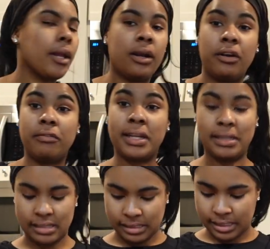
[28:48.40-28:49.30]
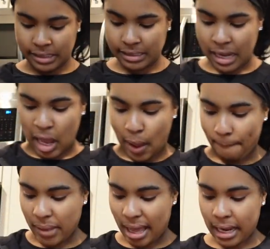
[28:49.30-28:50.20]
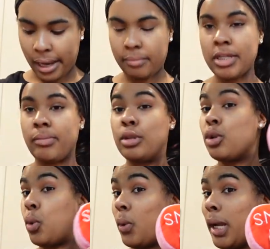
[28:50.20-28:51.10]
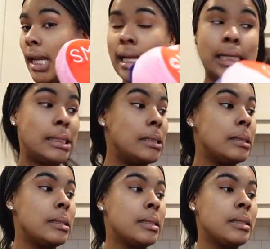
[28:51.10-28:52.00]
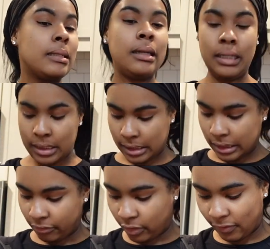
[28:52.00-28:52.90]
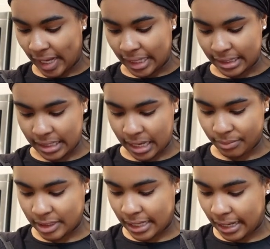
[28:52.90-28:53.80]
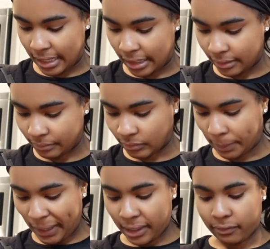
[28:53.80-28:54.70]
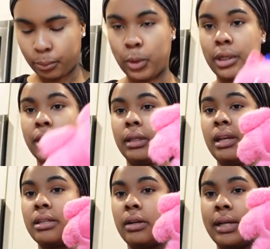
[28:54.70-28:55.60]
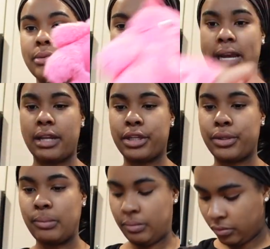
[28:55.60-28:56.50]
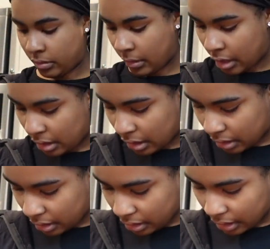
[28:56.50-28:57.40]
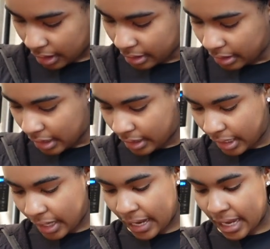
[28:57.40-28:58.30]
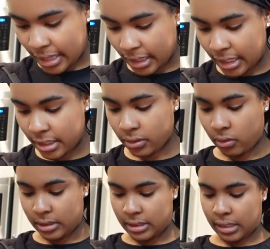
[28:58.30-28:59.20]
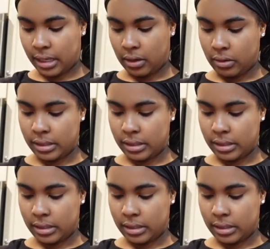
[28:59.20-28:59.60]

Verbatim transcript: Hopefully he doesn't see this. But I got him some toys for Valentine's Day. I might give him one early, so that's why I got two. And then they had these on sale.